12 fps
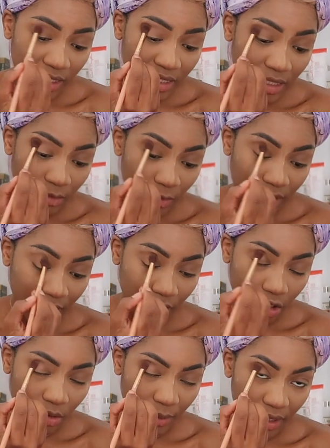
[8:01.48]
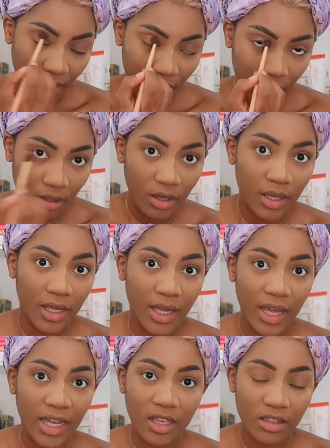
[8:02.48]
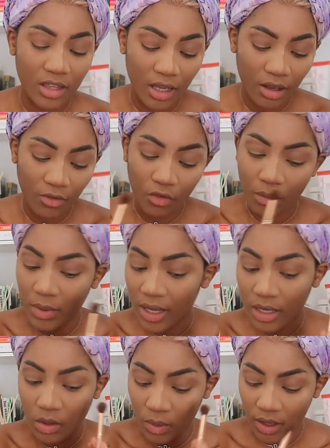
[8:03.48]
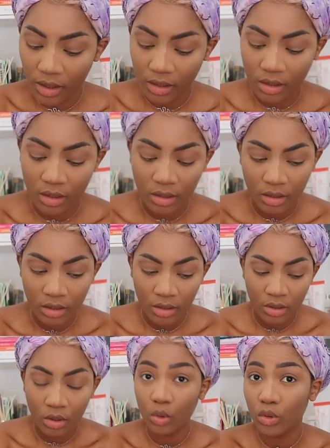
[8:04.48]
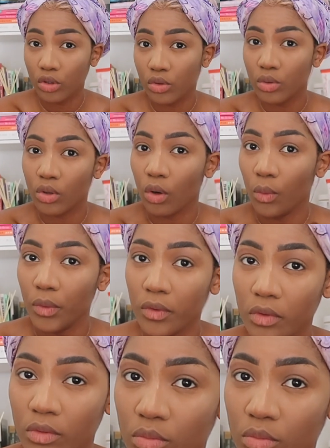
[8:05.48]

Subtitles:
is someone that could be anything from anywhere. Who would you go with?